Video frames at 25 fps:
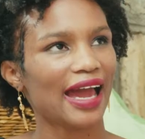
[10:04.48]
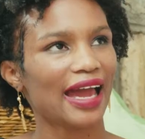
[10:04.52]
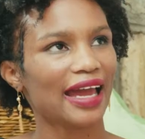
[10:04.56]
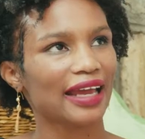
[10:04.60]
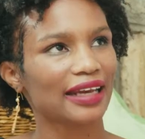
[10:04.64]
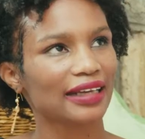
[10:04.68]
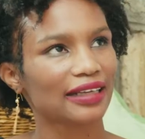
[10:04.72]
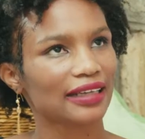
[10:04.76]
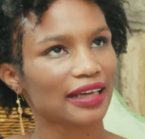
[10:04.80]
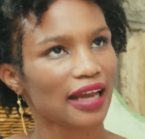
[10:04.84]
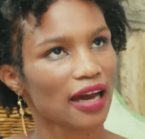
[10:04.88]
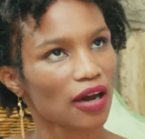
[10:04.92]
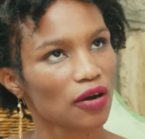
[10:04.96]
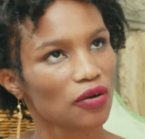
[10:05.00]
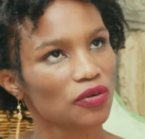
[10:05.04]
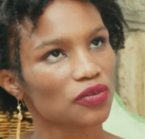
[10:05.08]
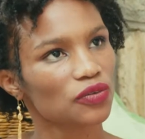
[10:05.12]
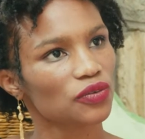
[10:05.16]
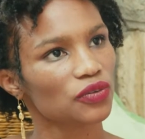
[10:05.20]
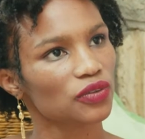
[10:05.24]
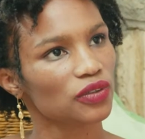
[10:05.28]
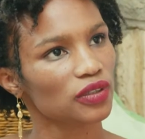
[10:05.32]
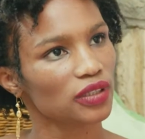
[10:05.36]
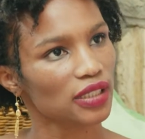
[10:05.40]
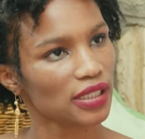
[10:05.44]
And now
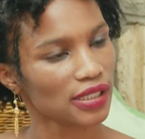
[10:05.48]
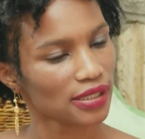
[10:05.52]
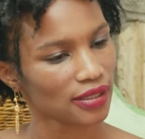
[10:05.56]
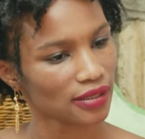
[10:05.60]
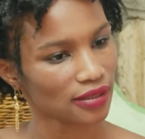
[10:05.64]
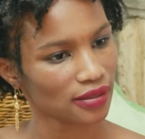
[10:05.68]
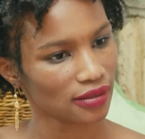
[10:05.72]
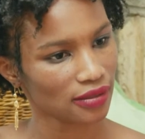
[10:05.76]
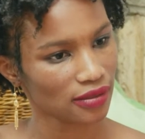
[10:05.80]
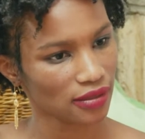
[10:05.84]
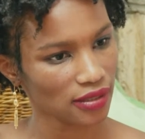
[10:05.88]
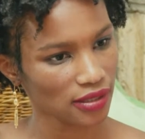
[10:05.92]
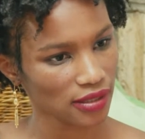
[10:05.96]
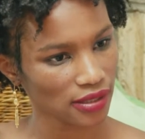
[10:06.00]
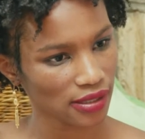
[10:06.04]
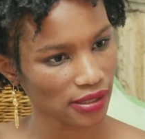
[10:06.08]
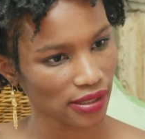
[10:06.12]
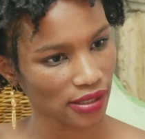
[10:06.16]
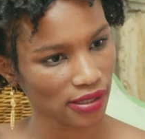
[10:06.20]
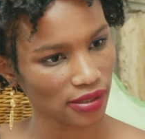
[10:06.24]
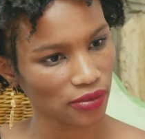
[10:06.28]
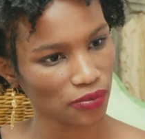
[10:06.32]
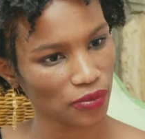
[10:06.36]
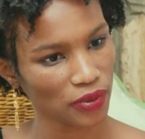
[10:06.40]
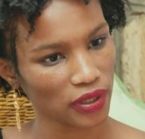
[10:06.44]
this
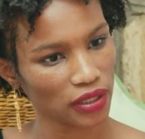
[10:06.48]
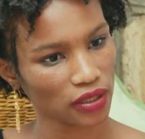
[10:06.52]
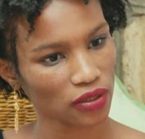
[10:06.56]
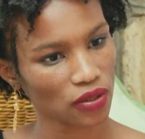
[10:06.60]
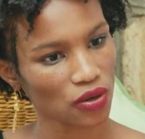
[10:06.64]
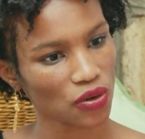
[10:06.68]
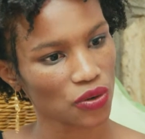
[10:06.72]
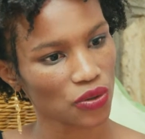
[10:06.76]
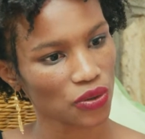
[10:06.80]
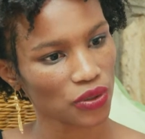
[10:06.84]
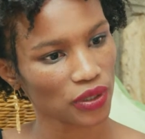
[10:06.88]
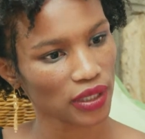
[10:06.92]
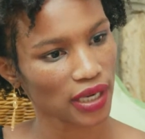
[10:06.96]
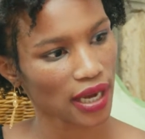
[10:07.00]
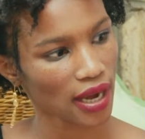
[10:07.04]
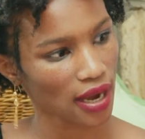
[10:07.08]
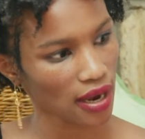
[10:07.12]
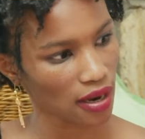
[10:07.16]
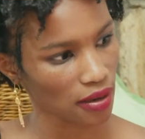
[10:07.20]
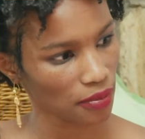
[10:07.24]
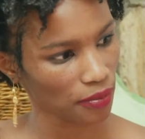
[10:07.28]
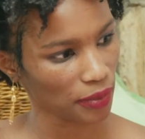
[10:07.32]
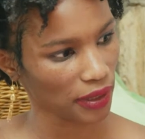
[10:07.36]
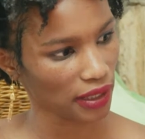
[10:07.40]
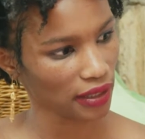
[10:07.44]
year, when Corona
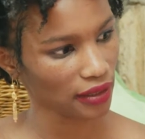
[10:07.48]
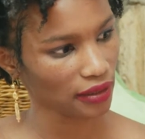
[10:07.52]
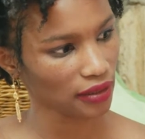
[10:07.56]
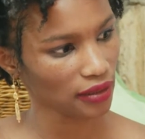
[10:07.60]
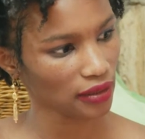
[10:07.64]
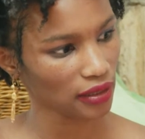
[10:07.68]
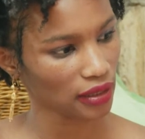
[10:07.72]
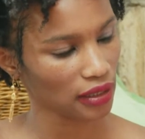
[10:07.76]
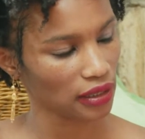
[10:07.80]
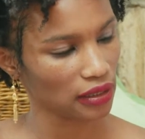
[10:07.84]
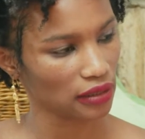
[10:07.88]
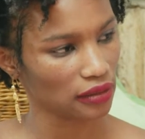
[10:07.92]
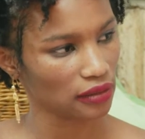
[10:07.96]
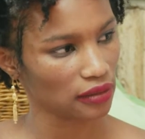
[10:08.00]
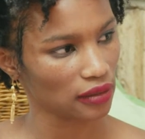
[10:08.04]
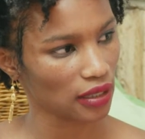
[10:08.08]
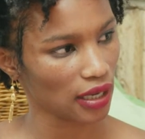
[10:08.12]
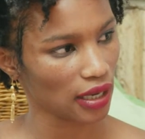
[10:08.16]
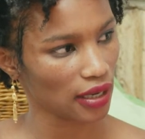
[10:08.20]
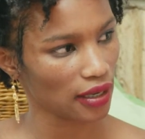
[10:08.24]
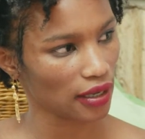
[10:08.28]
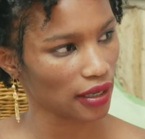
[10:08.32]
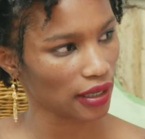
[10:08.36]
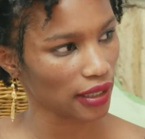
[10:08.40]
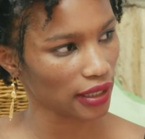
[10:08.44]
happened
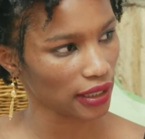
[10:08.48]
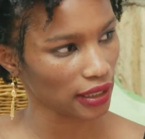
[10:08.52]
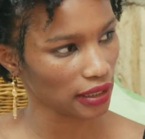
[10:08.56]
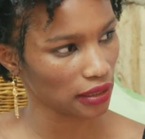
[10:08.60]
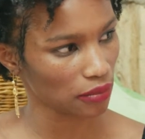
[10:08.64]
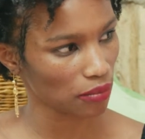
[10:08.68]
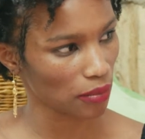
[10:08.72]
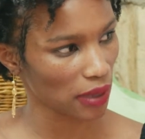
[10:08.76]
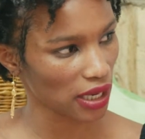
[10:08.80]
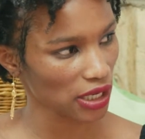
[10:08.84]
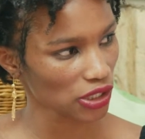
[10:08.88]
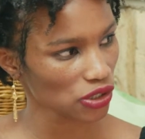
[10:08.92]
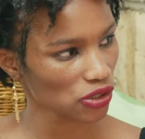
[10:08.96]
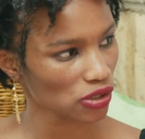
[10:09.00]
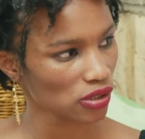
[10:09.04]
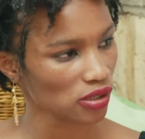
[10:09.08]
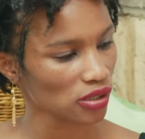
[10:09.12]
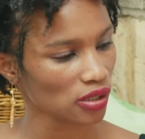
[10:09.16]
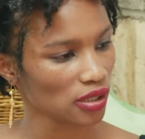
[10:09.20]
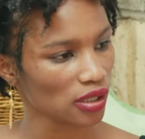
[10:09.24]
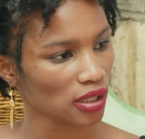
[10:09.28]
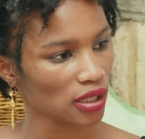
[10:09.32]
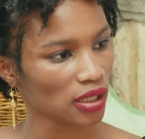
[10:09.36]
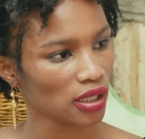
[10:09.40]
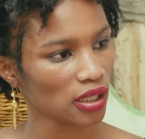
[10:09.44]
in March,
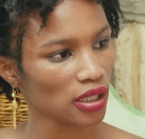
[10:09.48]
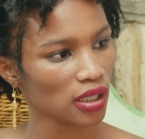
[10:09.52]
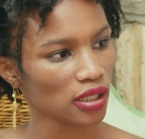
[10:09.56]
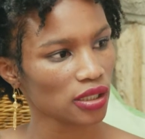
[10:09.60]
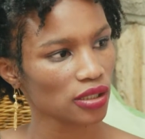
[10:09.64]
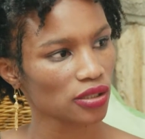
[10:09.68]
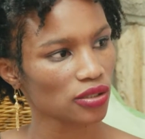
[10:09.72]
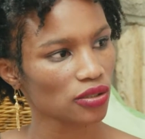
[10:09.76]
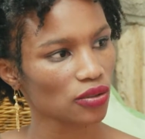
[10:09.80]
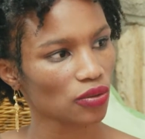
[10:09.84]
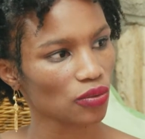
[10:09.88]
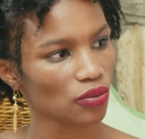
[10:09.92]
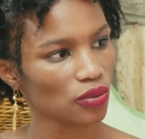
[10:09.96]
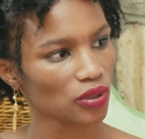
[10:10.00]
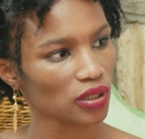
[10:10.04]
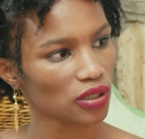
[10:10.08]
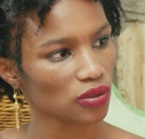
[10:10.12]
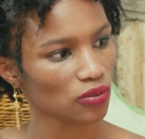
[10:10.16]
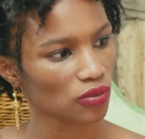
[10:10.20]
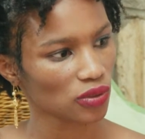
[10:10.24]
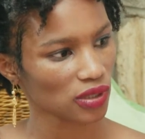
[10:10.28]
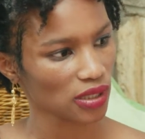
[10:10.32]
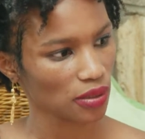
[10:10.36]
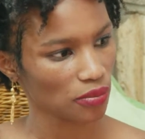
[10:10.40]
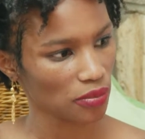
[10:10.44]
So
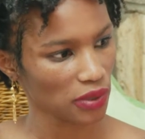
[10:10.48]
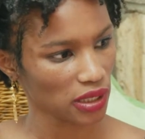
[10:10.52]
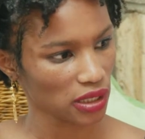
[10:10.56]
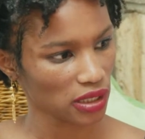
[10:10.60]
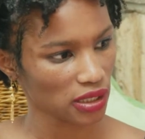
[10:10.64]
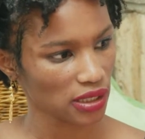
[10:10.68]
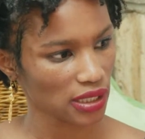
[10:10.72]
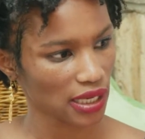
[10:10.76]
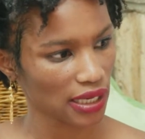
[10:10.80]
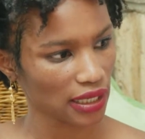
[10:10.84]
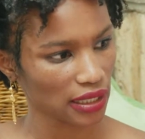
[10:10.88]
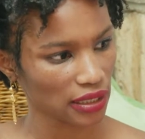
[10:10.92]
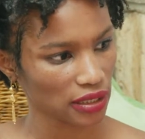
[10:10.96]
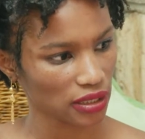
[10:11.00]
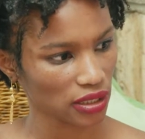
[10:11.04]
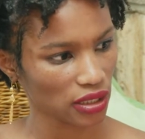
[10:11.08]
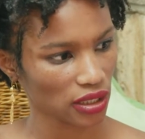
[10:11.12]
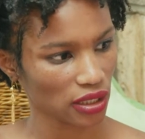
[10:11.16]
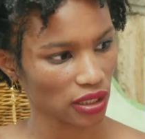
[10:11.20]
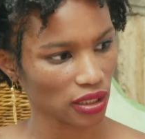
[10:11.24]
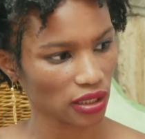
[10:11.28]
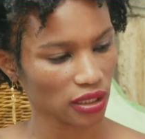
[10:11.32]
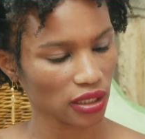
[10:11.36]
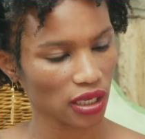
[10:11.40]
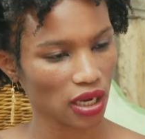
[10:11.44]
it was a bit
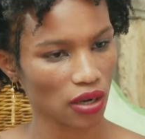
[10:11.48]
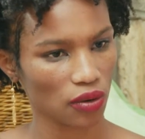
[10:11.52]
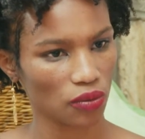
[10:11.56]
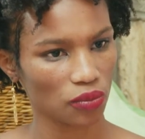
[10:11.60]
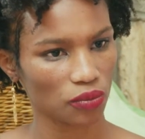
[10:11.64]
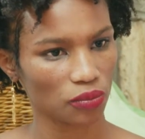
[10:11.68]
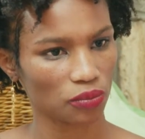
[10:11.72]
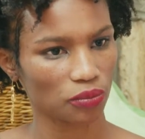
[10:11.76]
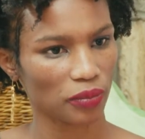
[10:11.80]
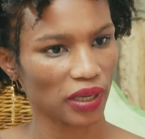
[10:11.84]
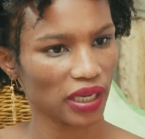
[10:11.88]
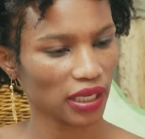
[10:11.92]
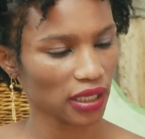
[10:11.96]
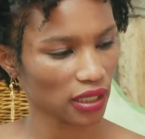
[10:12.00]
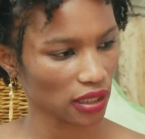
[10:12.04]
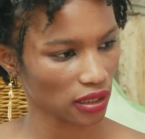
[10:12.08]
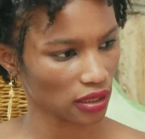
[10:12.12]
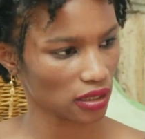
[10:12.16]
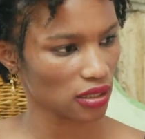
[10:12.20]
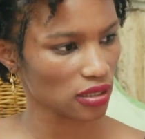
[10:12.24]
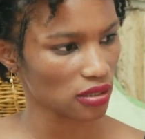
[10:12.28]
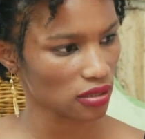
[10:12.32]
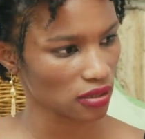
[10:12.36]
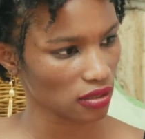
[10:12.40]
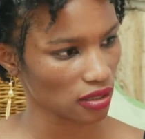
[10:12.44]
challenging now making
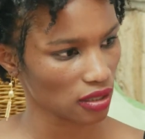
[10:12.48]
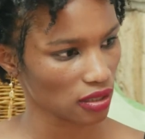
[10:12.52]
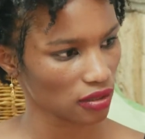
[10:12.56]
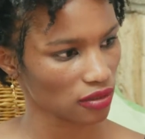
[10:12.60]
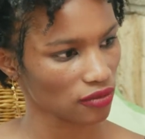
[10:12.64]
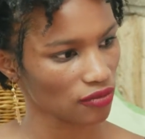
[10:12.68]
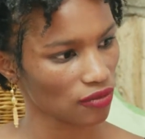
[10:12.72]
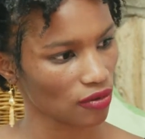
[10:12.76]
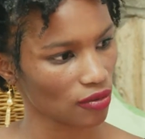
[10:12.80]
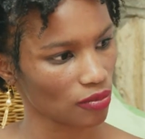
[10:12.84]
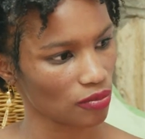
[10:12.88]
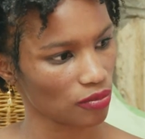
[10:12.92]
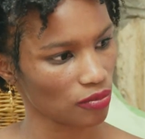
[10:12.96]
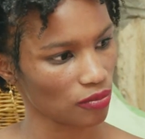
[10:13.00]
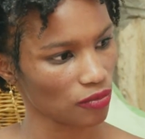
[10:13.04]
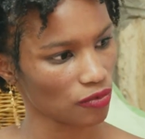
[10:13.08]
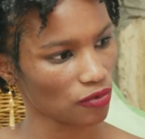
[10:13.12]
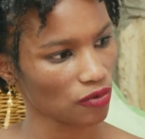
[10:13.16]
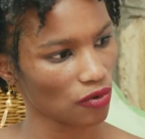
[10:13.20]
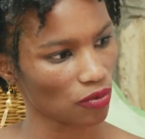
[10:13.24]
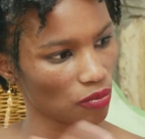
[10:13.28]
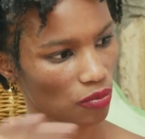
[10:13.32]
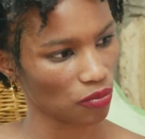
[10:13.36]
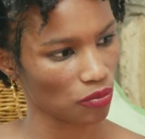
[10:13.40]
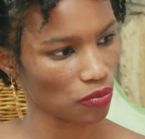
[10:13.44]
these things
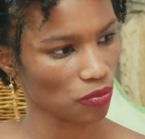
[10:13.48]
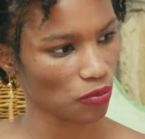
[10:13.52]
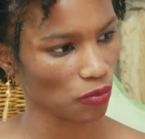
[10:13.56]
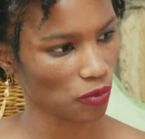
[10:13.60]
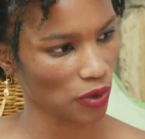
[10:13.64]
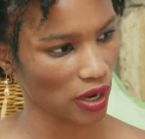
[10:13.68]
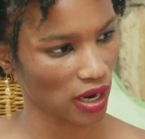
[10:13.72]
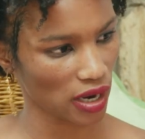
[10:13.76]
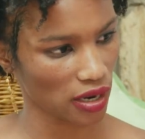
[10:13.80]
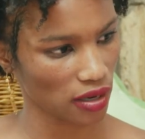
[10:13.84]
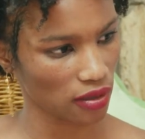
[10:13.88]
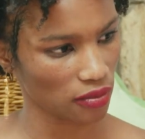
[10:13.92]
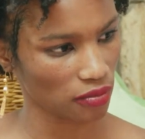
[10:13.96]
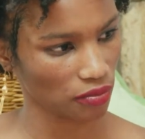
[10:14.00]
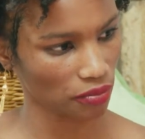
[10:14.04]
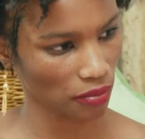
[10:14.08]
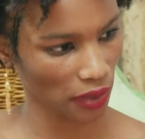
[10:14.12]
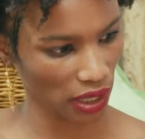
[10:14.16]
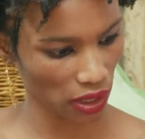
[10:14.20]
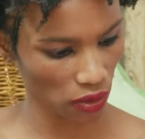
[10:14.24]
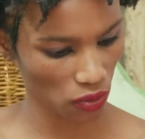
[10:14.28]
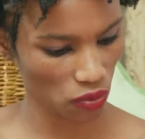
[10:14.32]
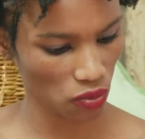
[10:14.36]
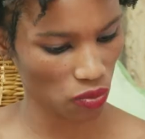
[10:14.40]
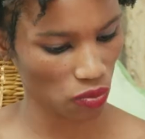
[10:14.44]
from where
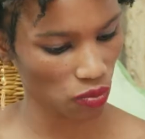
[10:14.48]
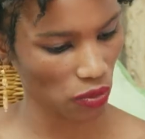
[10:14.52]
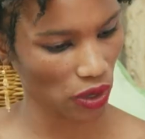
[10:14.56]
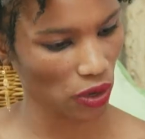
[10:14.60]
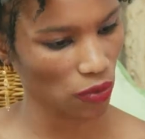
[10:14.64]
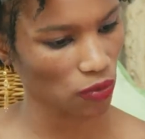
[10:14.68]
my home, where I